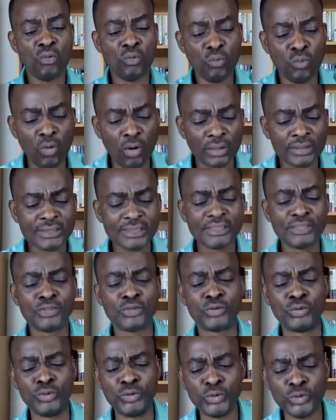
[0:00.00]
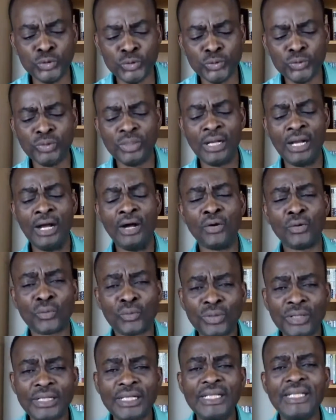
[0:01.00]
What do you
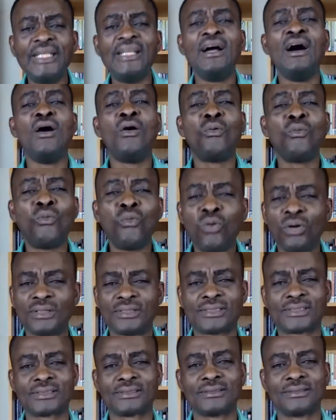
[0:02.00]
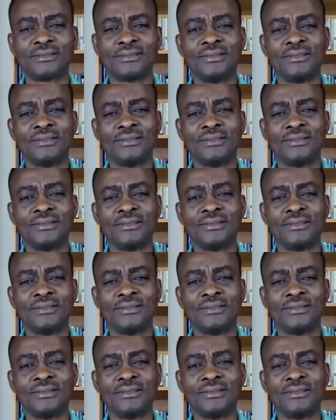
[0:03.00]
really want?